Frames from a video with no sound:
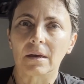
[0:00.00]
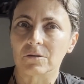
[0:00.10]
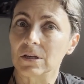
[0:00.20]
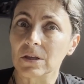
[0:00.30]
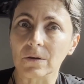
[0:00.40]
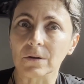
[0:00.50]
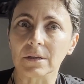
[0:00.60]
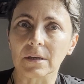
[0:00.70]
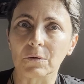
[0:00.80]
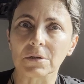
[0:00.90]
she thought
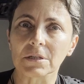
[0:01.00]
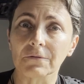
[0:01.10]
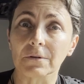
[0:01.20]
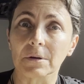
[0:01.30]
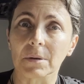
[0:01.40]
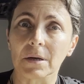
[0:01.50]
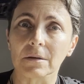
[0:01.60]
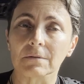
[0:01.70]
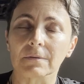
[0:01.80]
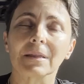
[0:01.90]
that they were suffering
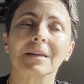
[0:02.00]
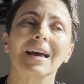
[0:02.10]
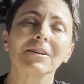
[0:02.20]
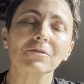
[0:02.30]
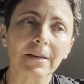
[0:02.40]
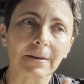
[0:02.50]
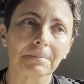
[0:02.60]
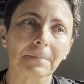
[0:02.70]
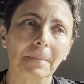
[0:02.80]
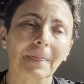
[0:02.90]
because of that. And actually,
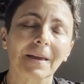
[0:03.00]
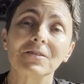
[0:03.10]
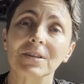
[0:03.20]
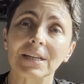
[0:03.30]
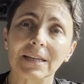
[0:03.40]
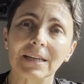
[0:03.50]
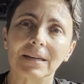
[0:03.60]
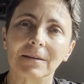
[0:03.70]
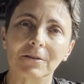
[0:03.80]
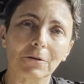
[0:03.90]

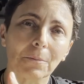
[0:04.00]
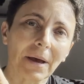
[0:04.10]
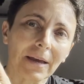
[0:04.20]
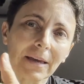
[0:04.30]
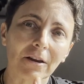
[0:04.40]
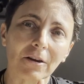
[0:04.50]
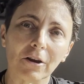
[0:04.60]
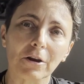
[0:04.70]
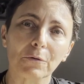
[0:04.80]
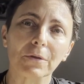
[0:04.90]
she, by
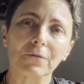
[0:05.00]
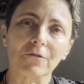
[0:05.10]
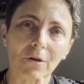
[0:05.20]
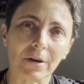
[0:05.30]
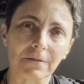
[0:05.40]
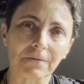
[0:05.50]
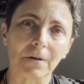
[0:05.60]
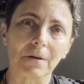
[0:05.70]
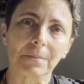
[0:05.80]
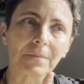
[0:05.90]
her withdrawing
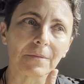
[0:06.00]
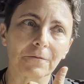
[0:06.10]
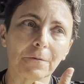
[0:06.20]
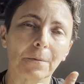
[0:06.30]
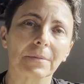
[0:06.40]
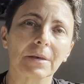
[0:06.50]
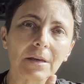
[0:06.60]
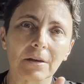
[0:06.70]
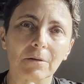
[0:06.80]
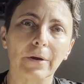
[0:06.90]
from
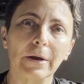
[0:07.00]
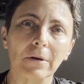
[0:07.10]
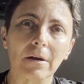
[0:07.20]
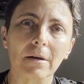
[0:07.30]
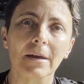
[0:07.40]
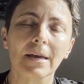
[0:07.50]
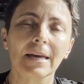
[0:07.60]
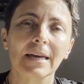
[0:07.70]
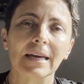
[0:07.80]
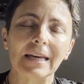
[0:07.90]
the regular
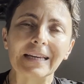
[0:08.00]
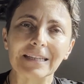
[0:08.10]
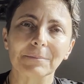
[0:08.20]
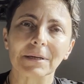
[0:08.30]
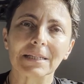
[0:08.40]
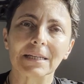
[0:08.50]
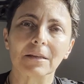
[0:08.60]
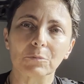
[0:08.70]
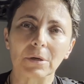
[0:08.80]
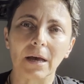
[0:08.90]
intimacy
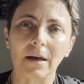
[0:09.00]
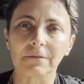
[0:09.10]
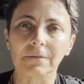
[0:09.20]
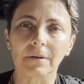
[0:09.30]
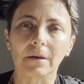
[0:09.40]
that we have